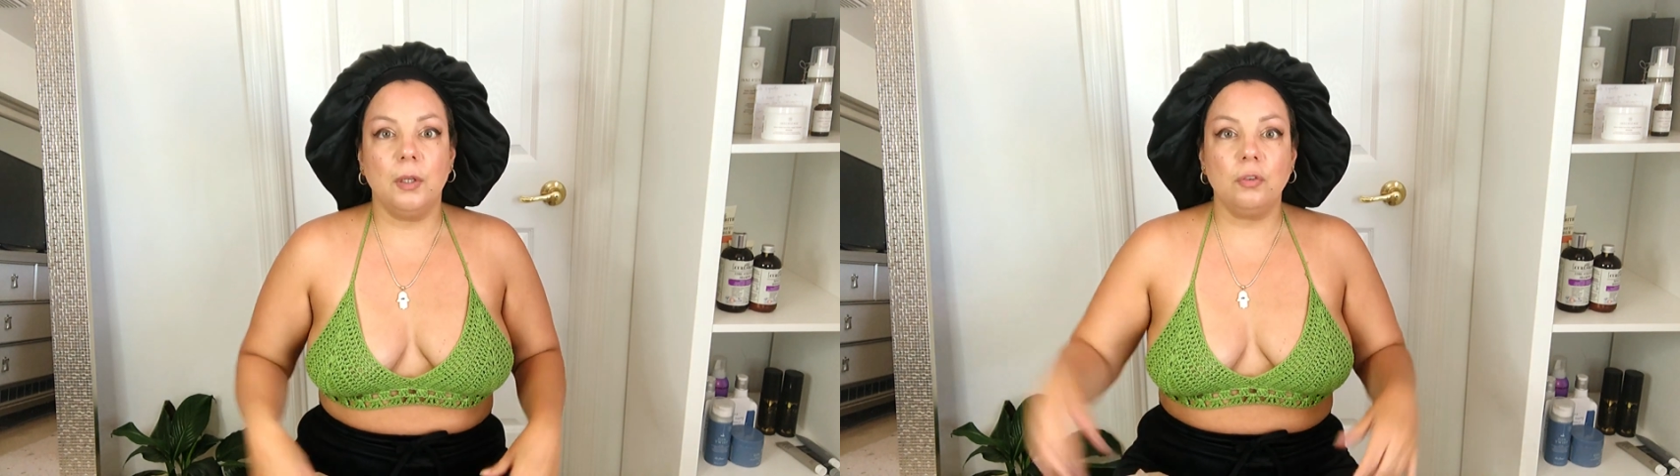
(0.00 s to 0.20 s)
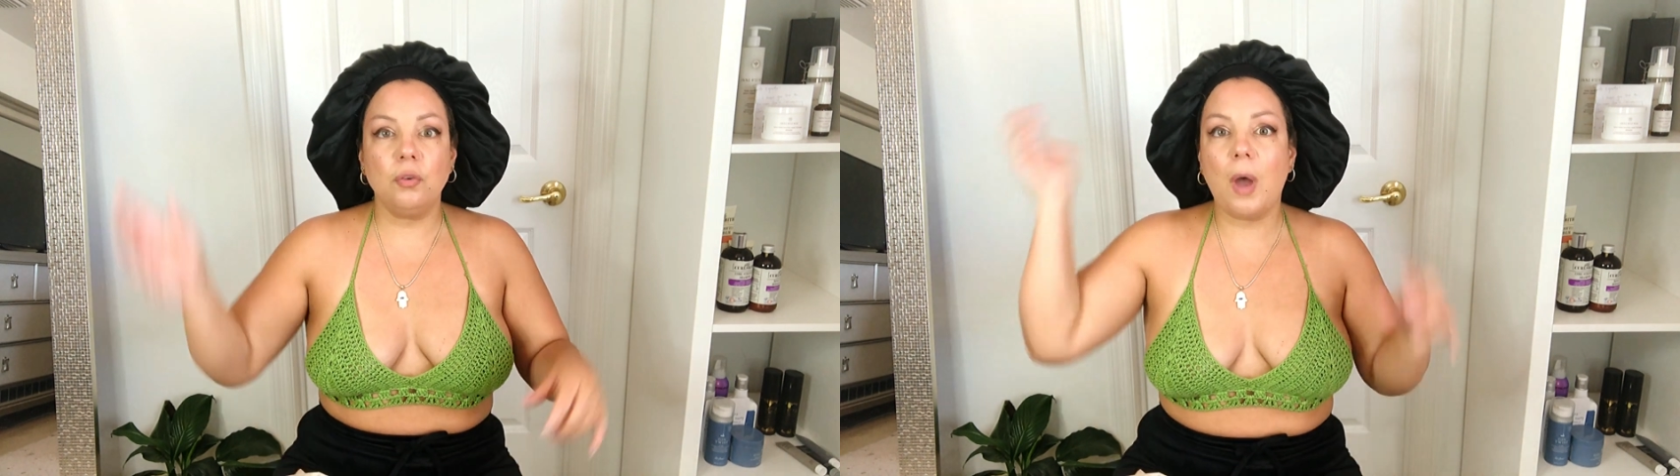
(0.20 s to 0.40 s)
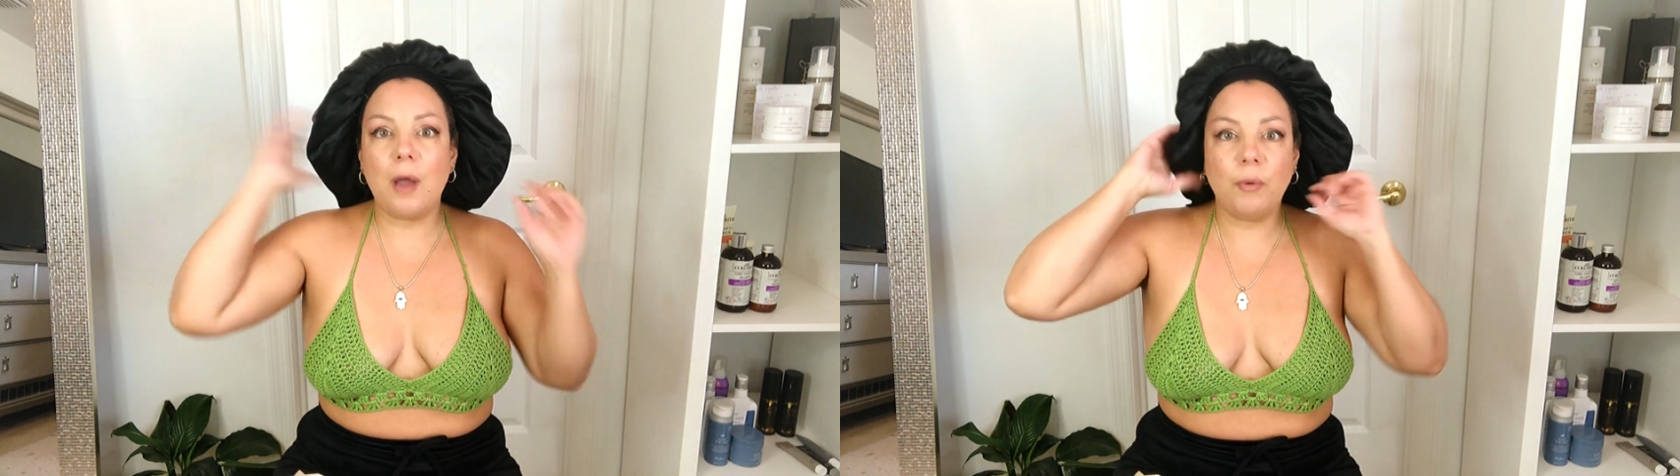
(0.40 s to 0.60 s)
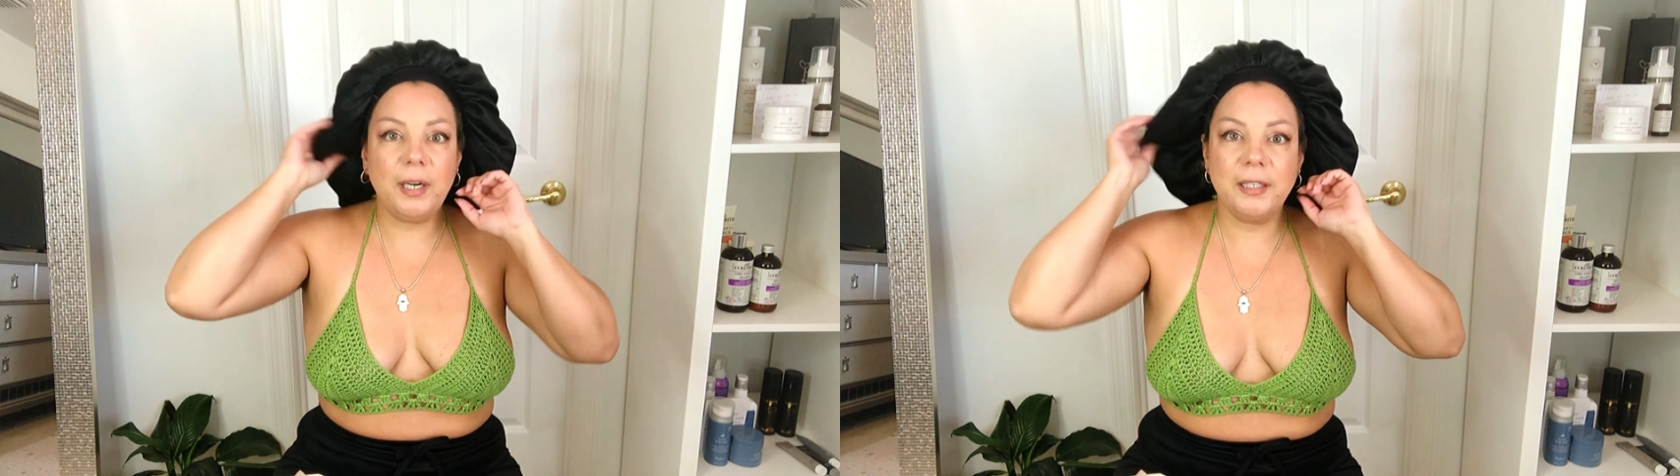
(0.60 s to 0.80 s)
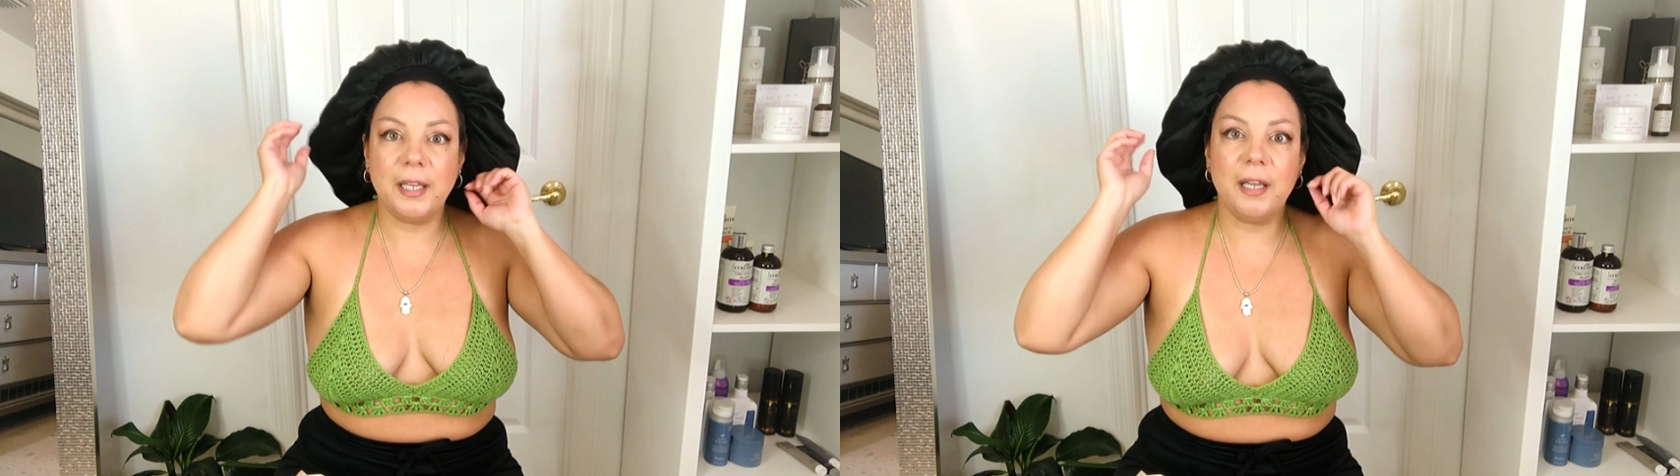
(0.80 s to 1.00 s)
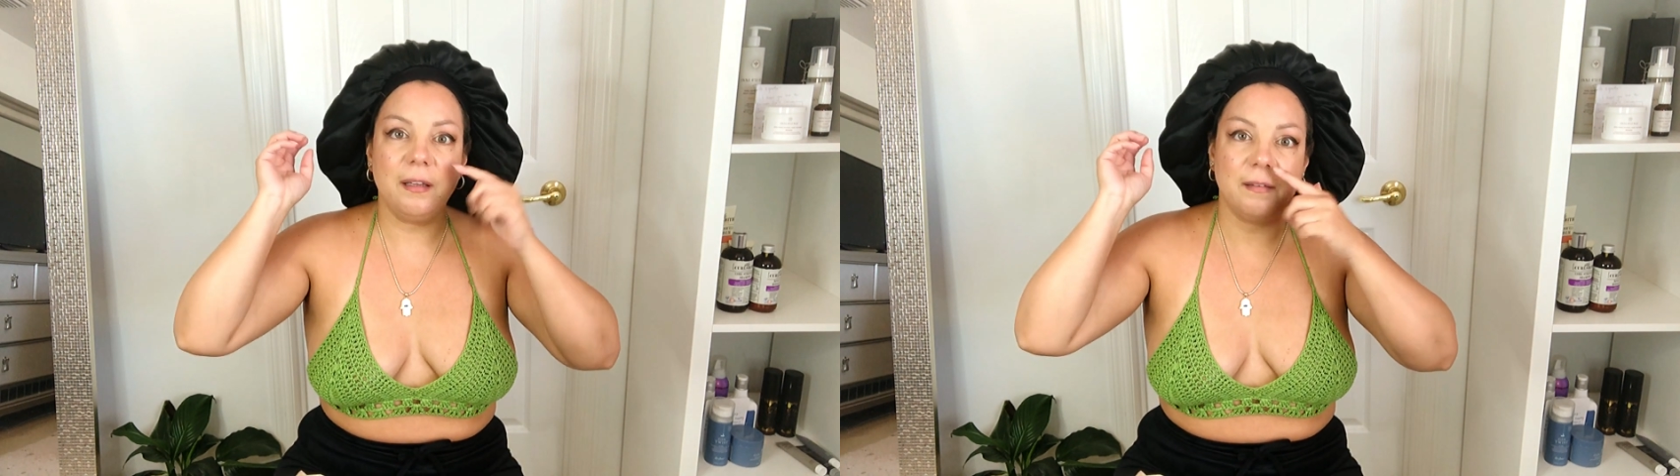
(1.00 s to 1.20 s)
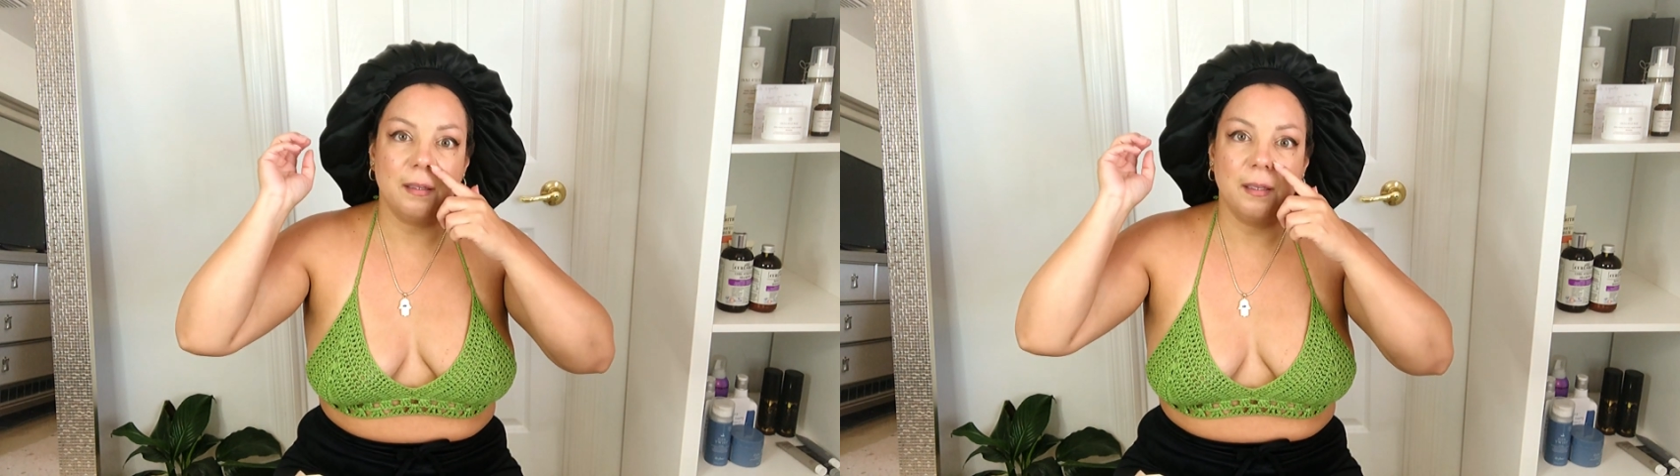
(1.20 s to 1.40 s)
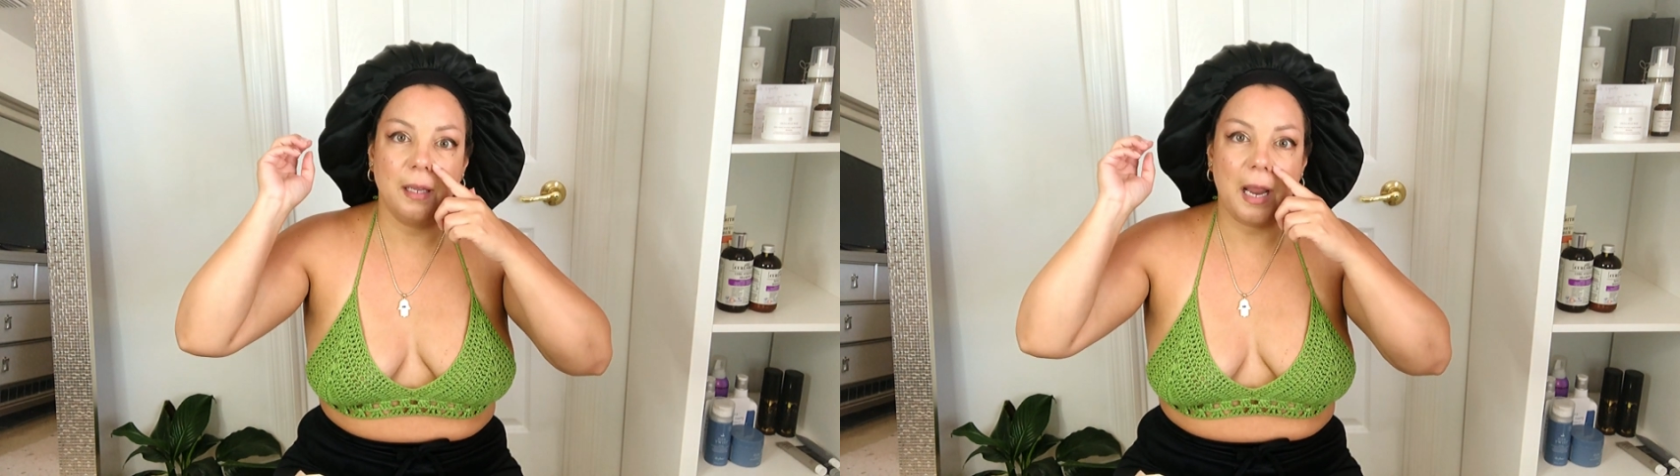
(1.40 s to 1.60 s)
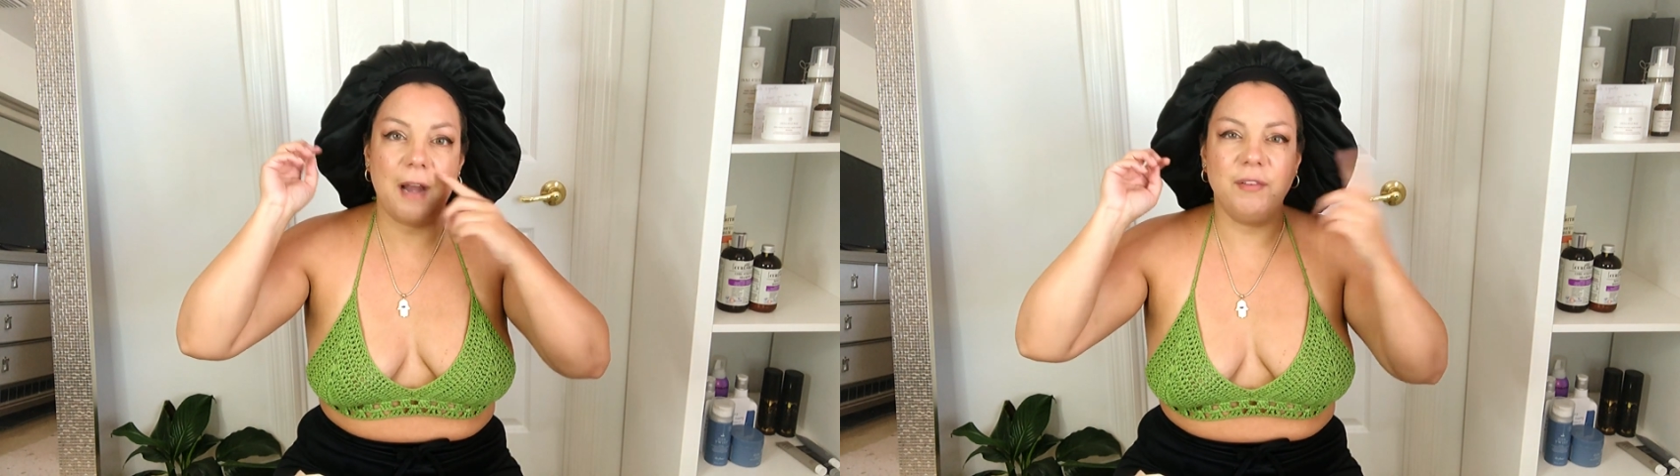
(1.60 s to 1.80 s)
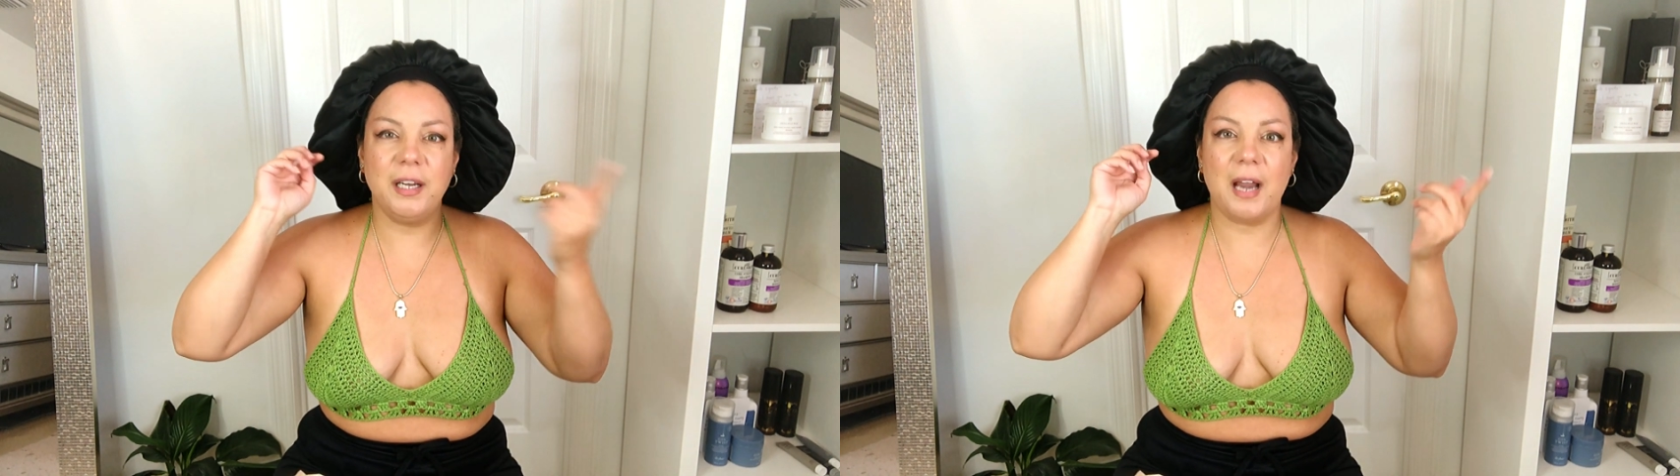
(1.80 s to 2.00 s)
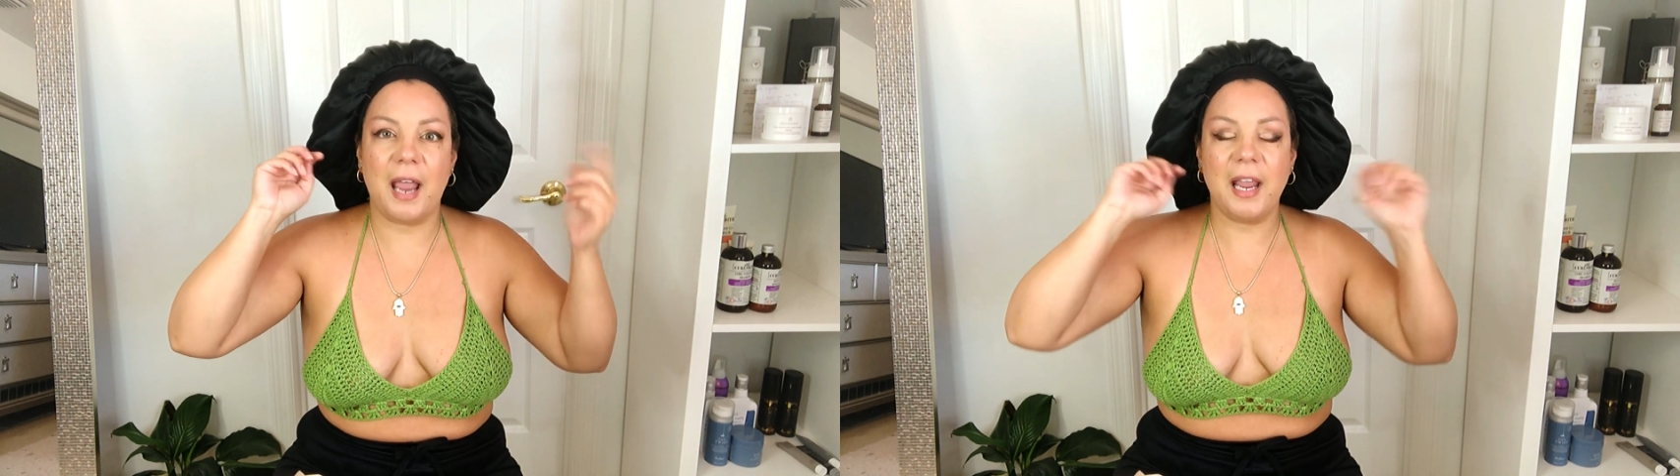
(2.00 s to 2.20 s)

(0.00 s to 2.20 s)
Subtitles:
So I wear this every night,